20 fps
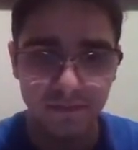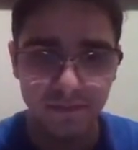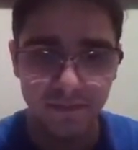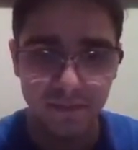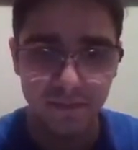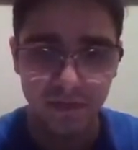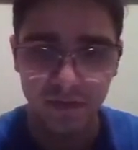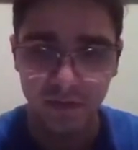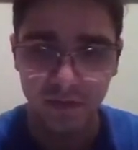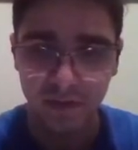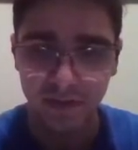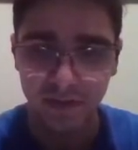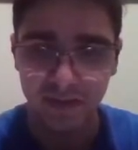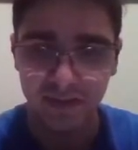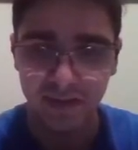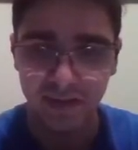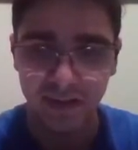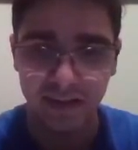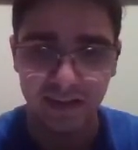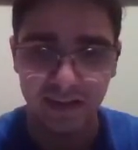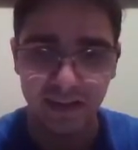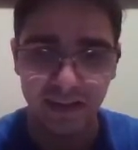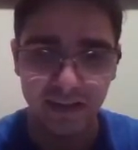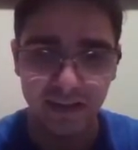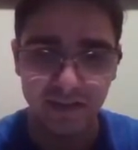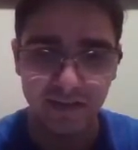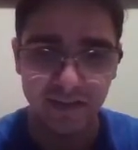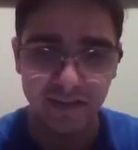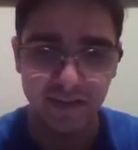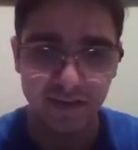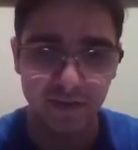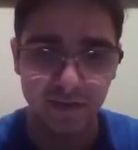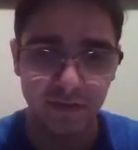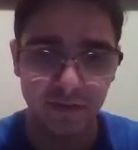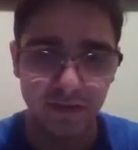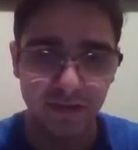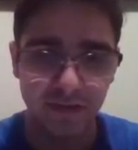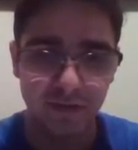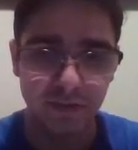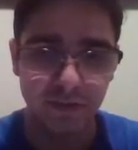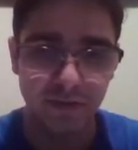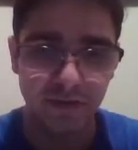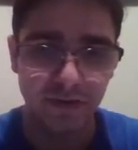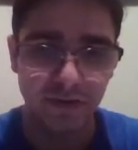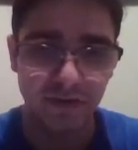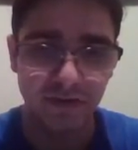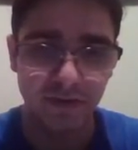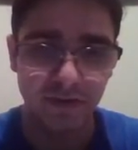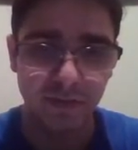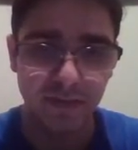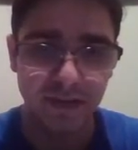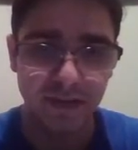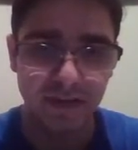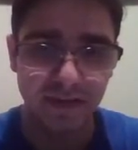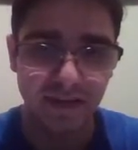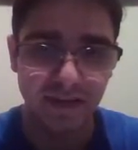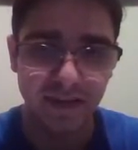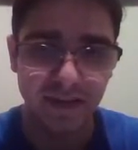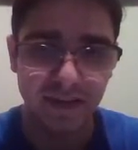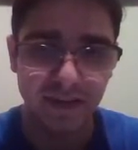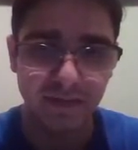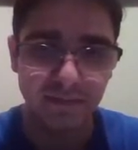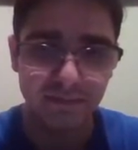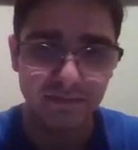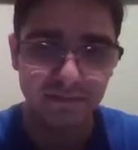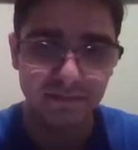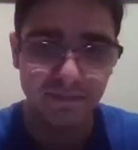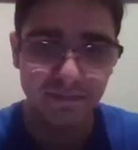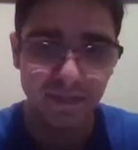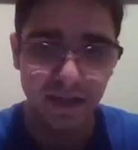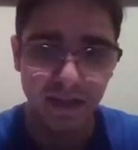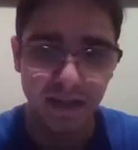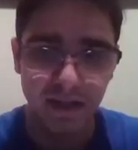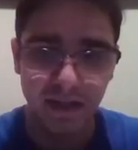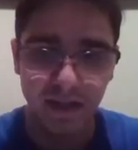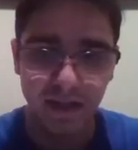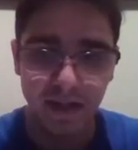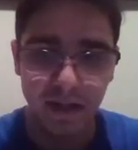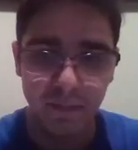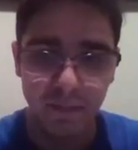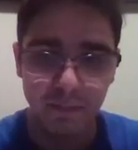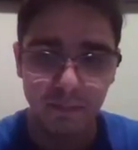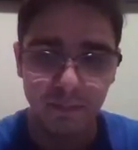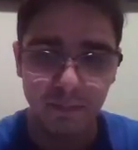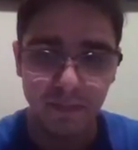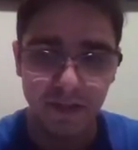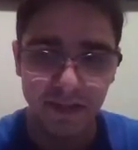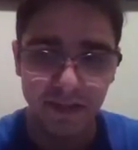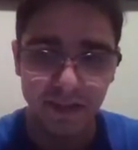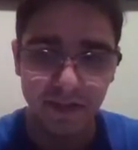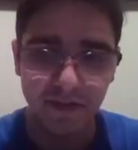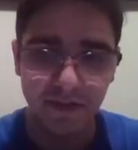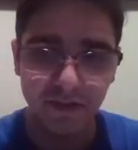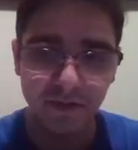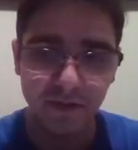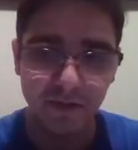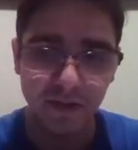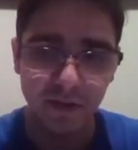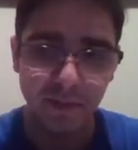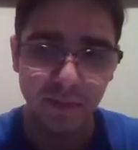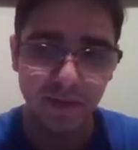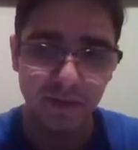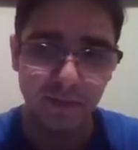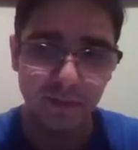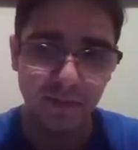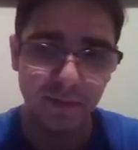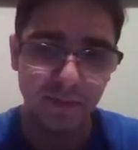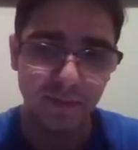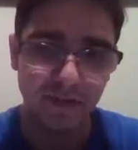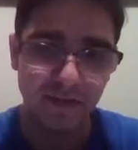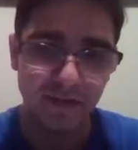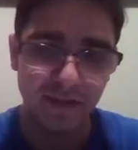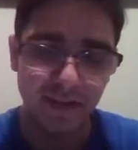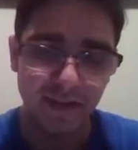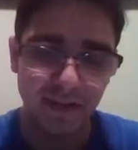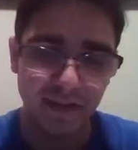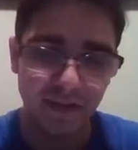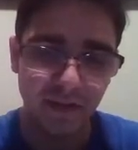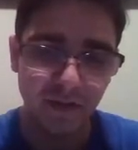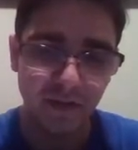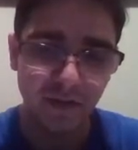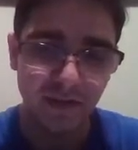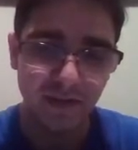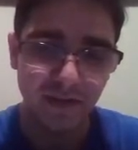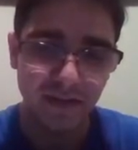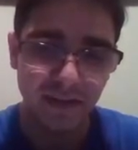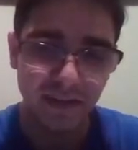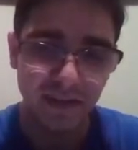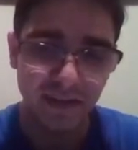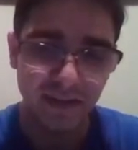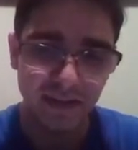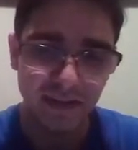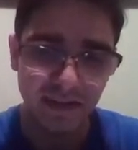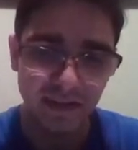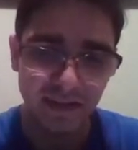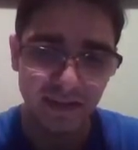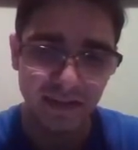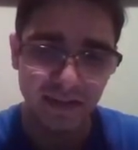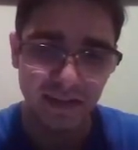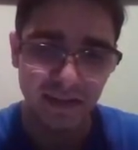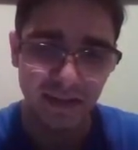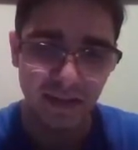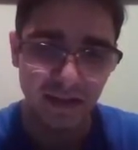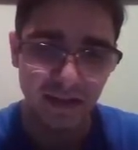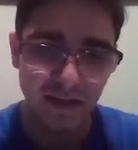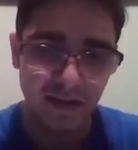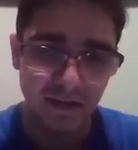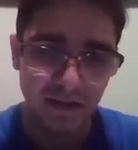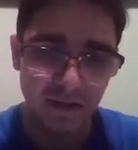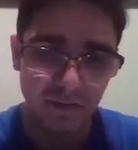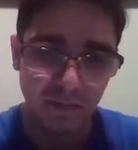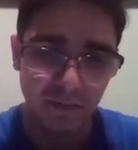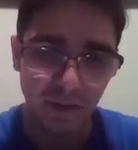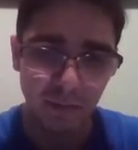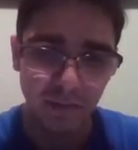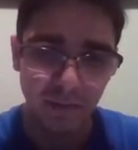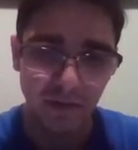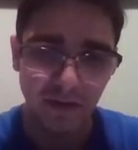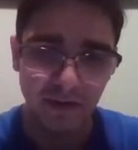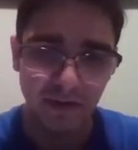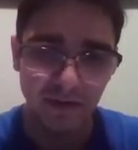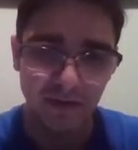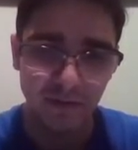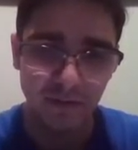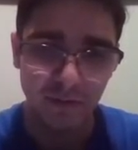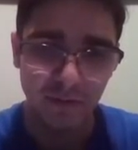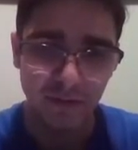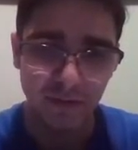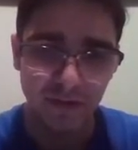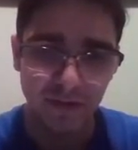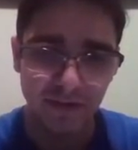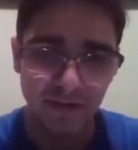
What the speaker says: So I decided that f6 was a good use of my time. But here is where I make my mistake. Notice that my pawns are pointing